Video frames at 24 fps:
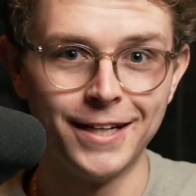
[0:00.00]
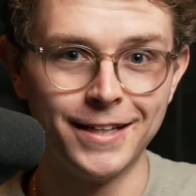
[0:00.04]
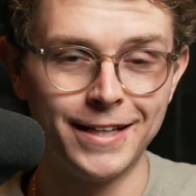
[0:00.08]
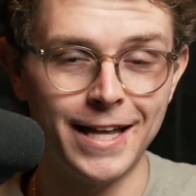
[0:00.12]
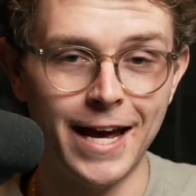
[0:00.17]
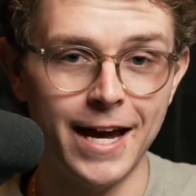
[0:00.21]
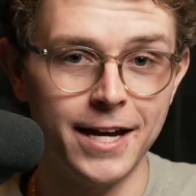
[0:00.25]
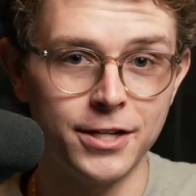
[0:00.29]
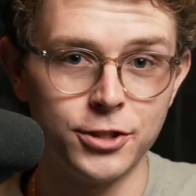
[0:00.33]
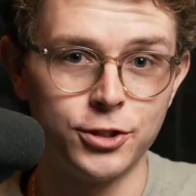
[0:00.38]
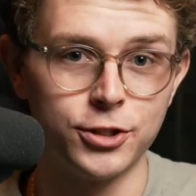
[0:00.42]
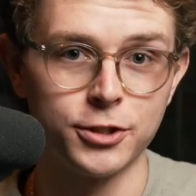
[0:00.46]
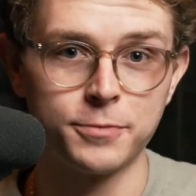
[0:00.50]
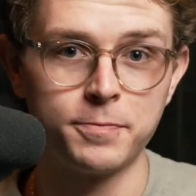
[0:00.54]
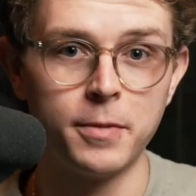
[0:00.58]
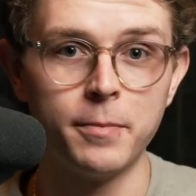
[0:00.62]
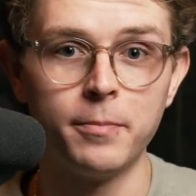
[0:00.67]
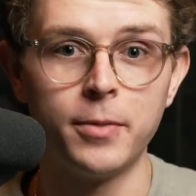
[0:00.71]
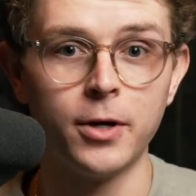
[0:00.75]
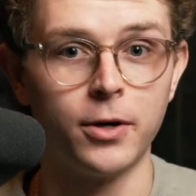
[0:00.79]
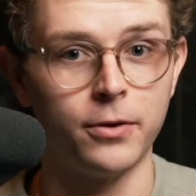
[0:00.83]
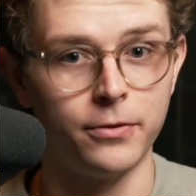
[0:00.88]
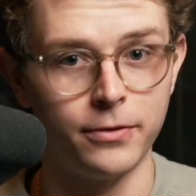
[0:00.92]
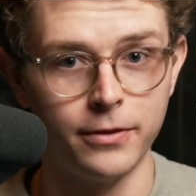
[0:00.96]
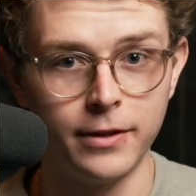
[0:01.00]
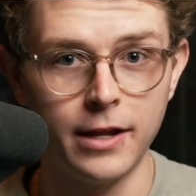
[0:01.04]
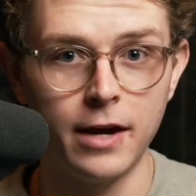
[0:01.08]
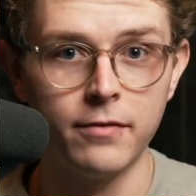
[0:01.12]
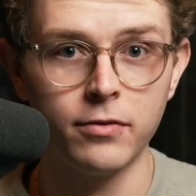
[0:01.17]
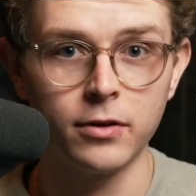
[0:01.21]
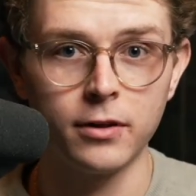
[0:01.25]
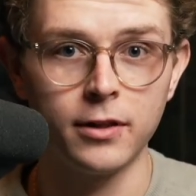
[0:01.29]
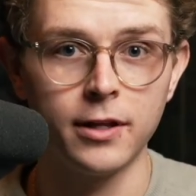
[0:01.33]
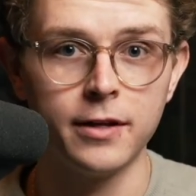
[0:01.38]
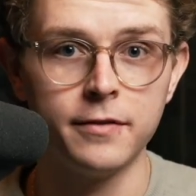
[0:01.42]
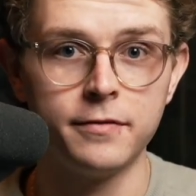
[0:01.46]
that had just been built,
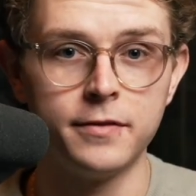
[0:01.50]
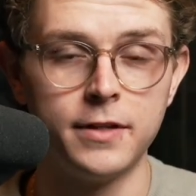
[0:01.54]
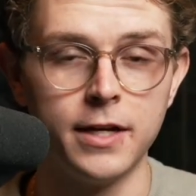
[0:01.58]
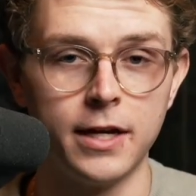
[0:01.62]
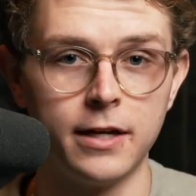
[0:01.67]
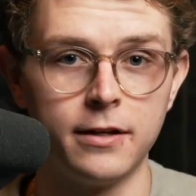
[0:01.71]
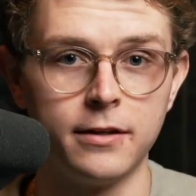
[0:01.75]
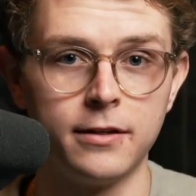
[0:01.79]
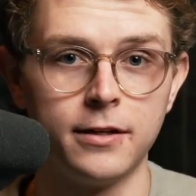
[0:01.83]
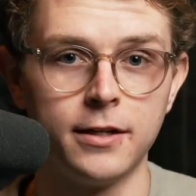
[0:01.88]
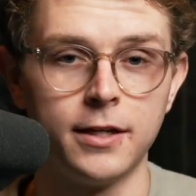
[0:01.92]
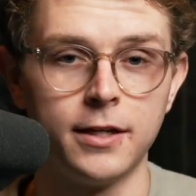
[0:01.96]
never lived in.